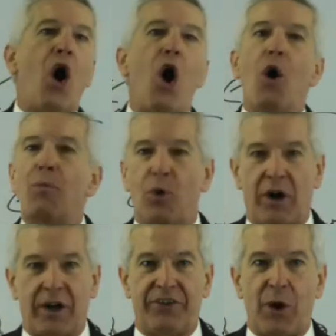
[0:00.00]

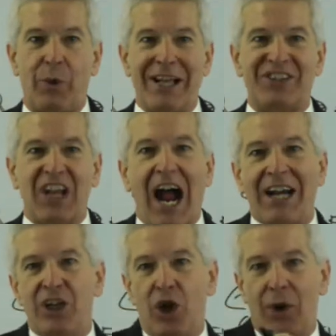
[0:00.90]
homework that we
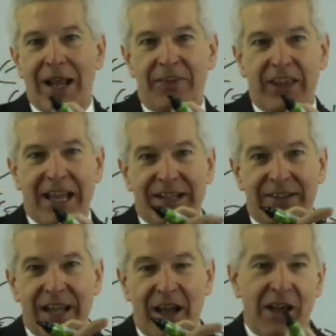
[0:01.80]
assign you in
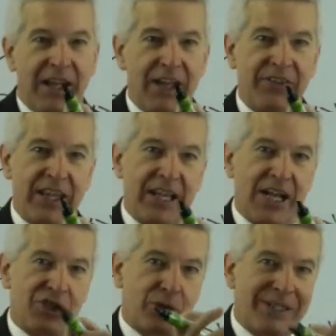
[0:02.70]

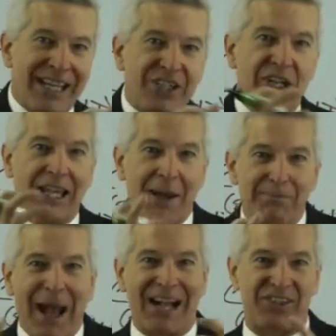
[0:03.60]
the strategic
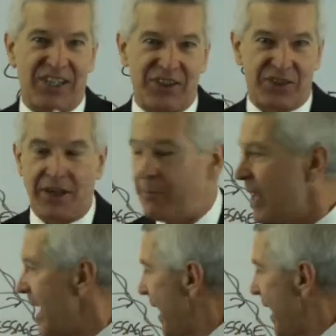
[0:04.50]
impact system